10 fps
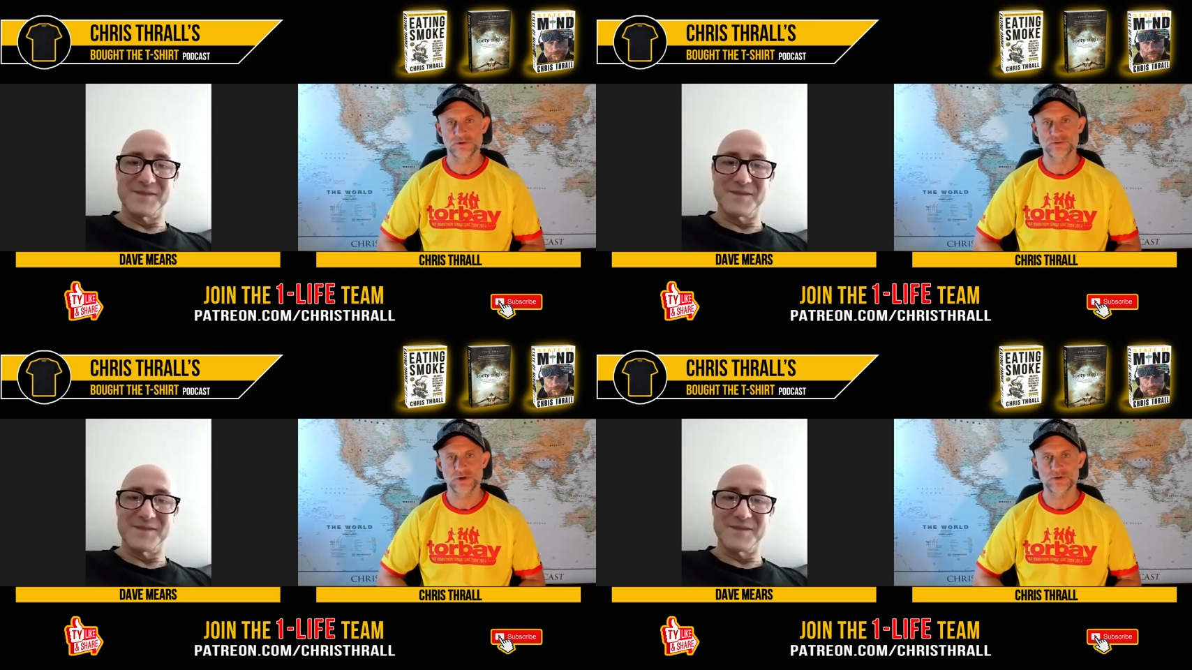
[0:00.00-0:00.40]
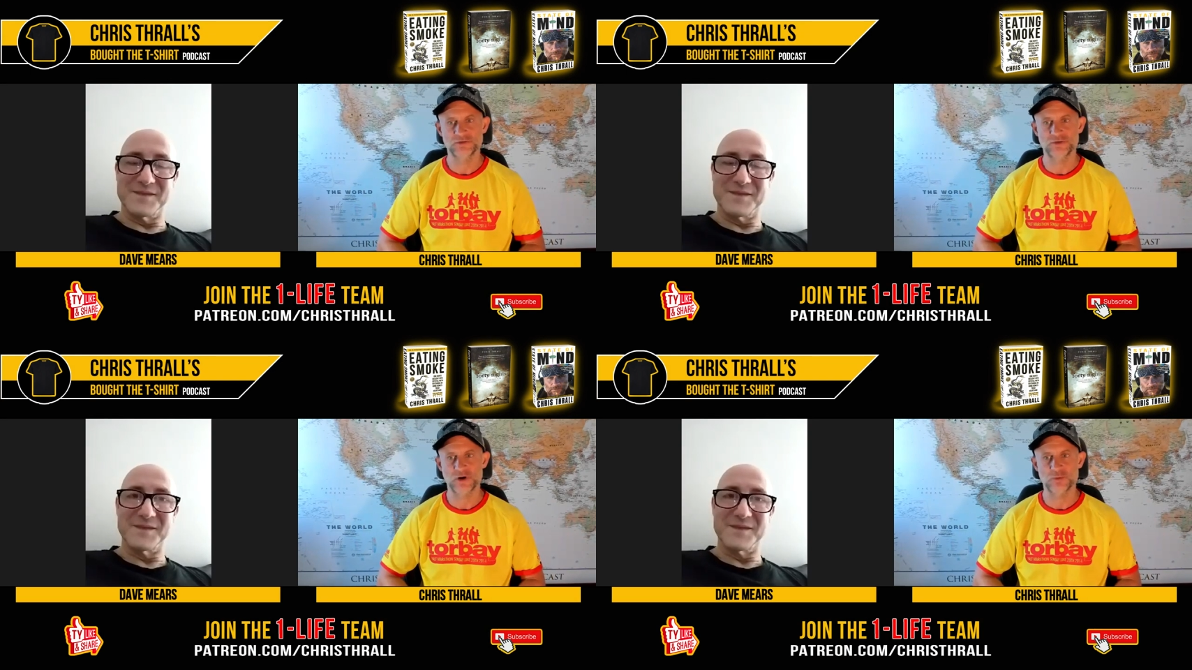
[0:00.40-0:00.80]
Speaker 1: there's
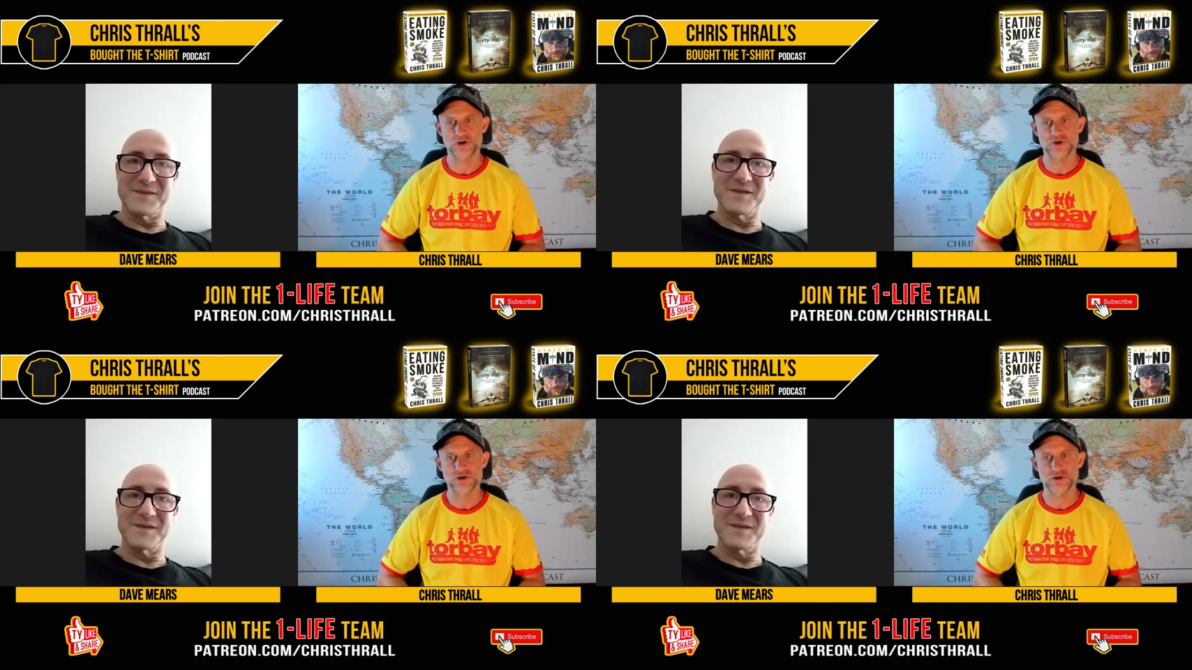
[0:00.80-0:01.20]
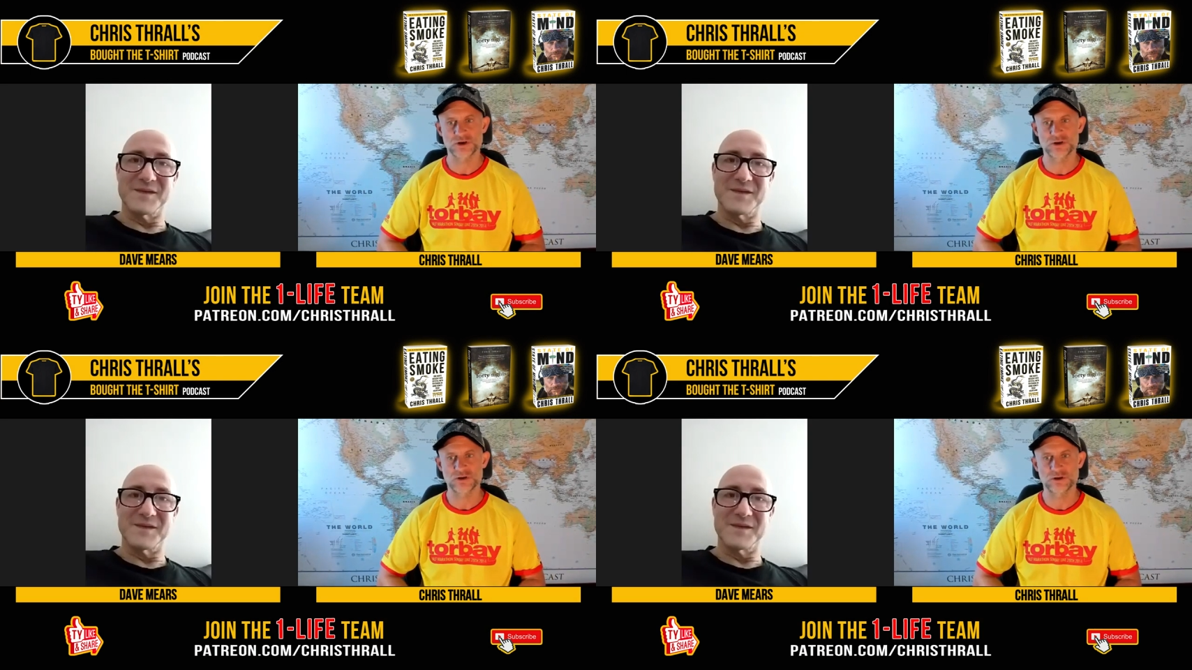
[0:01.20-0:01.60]
only so much you
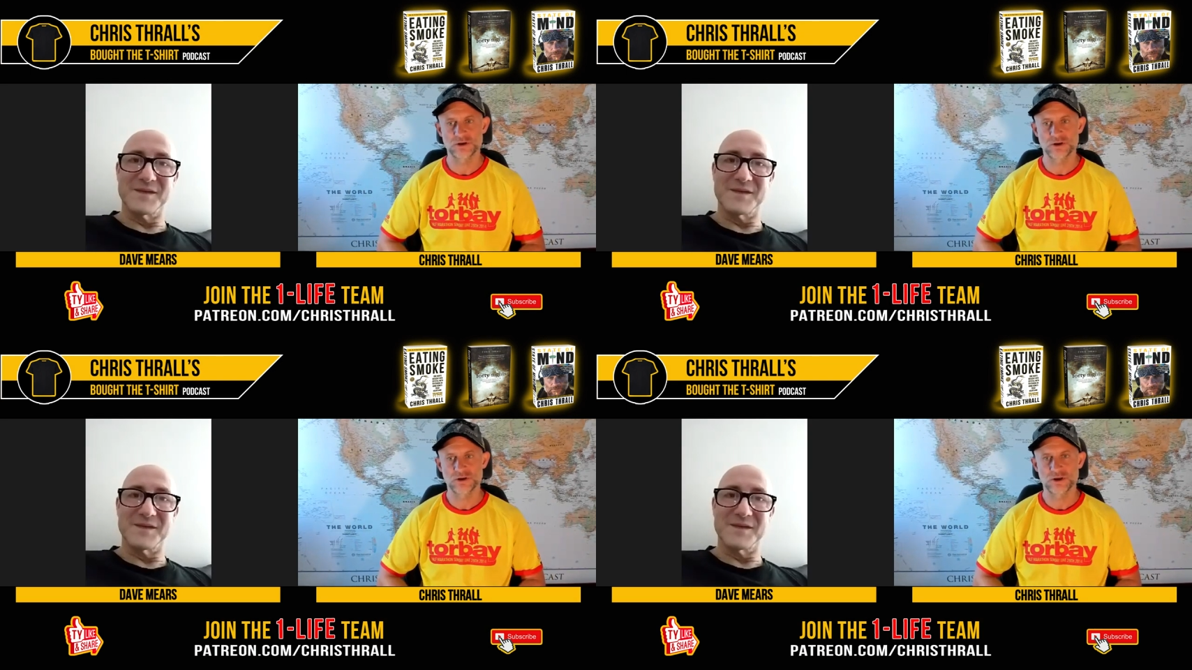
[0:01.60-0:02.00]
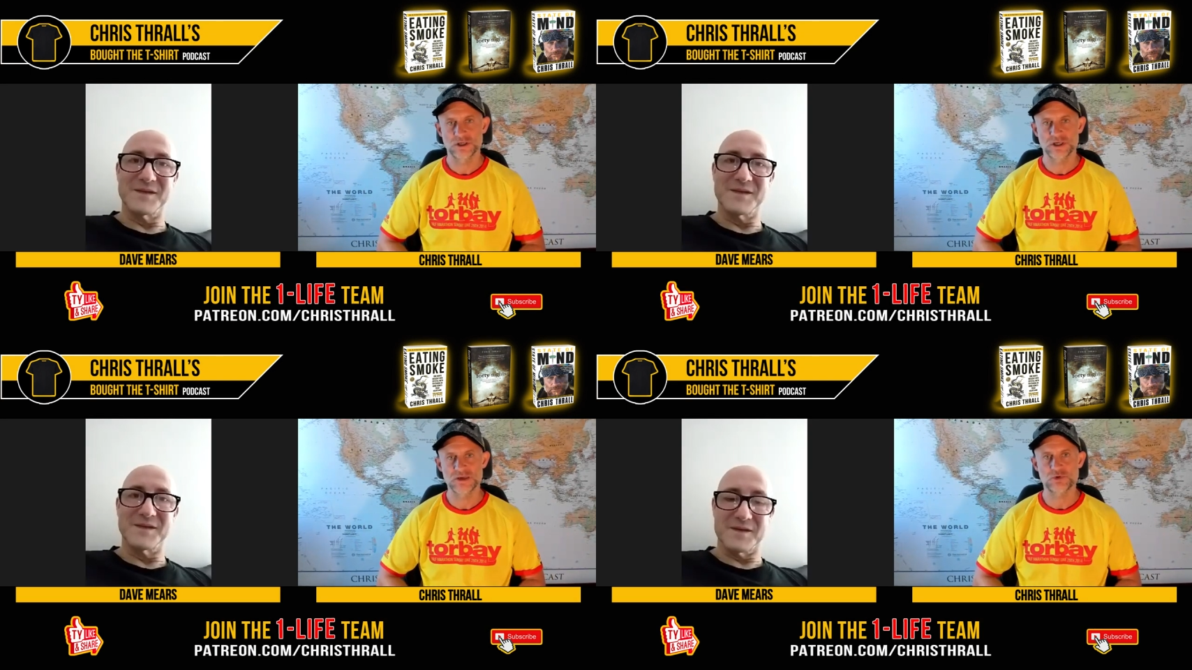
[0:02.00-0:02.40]
can
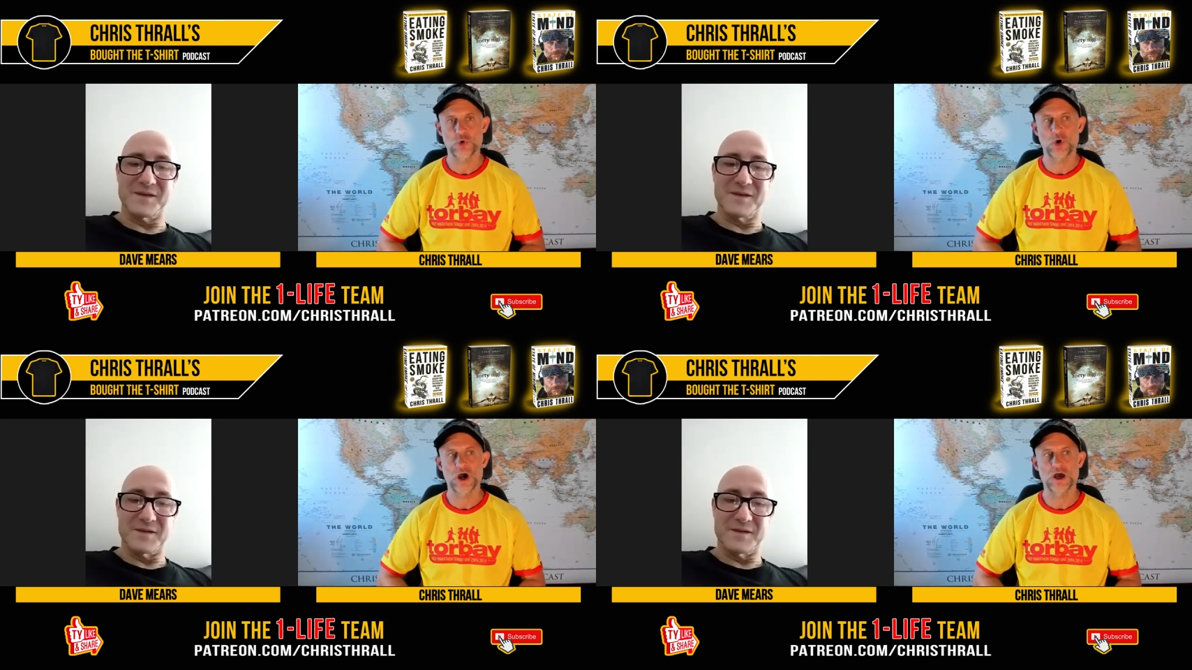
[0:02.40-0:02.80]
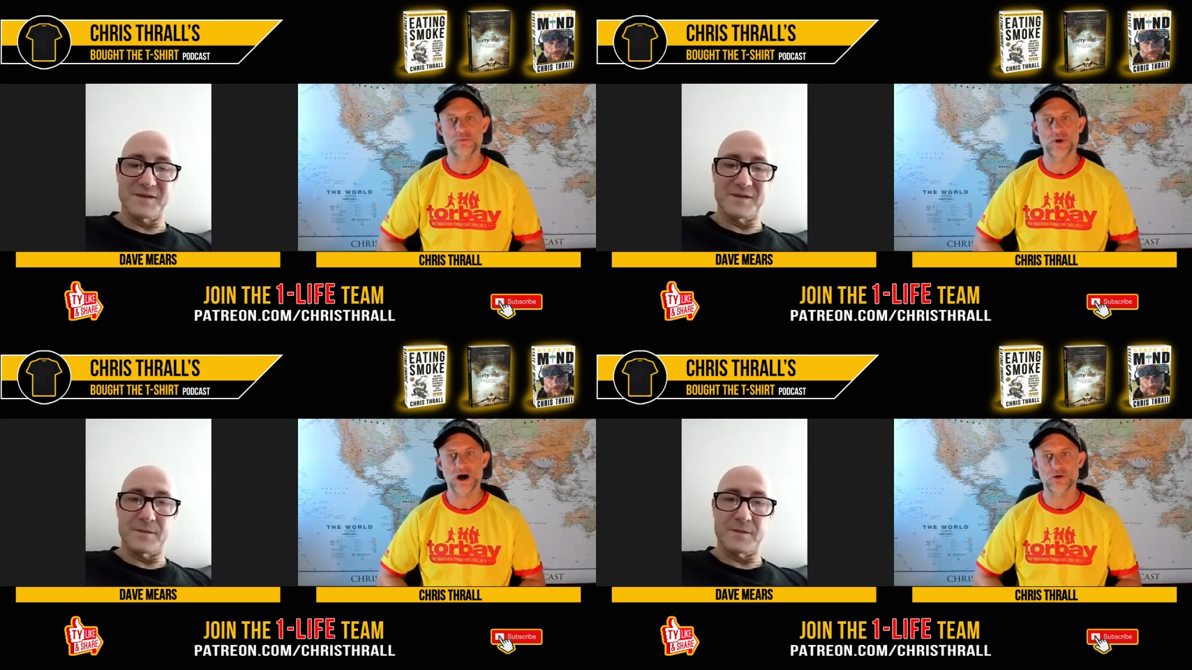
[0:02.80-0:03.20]
keep
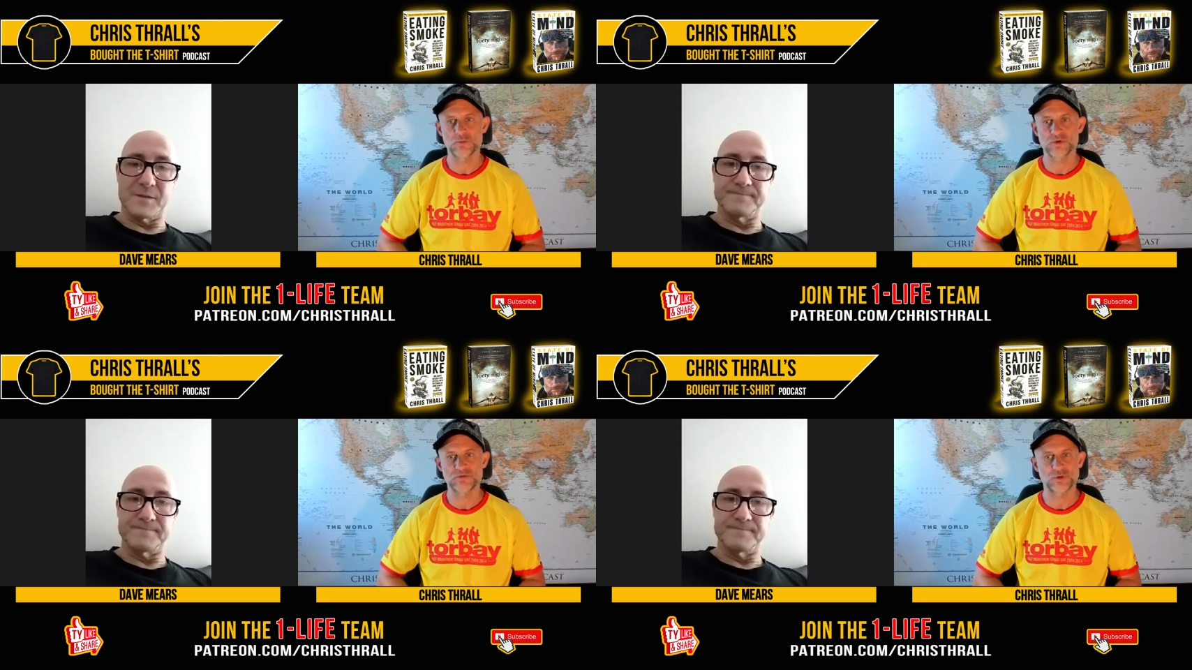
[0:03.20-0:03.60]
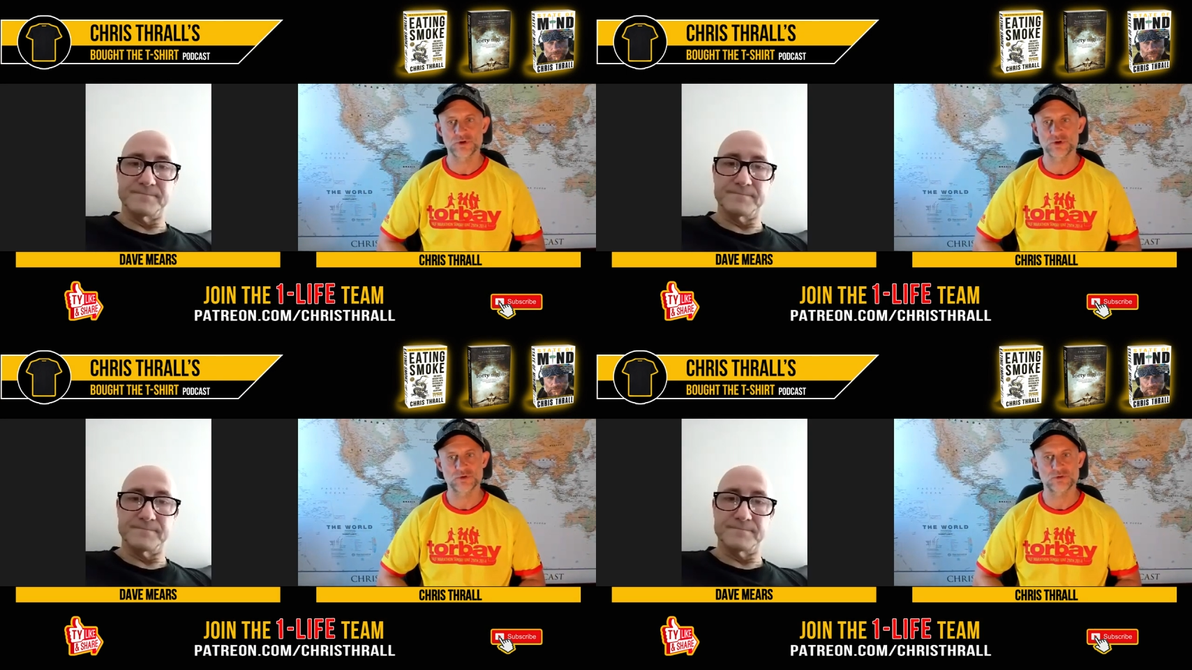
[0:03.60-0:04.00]
quiet about
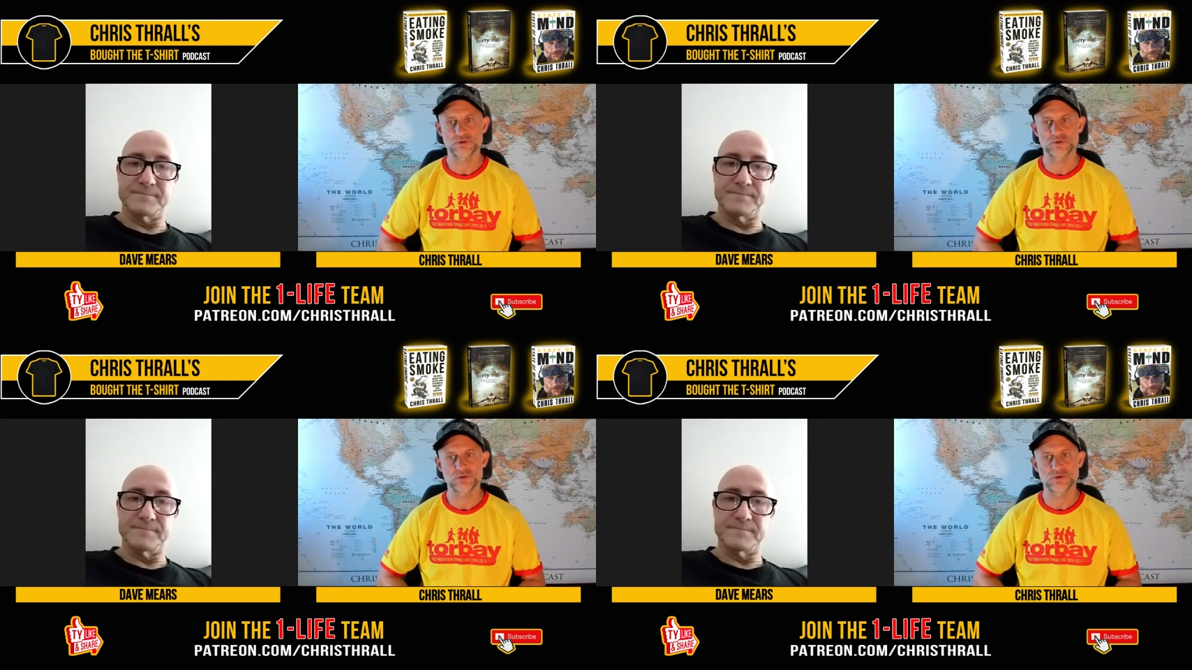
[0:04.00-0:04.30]
before you're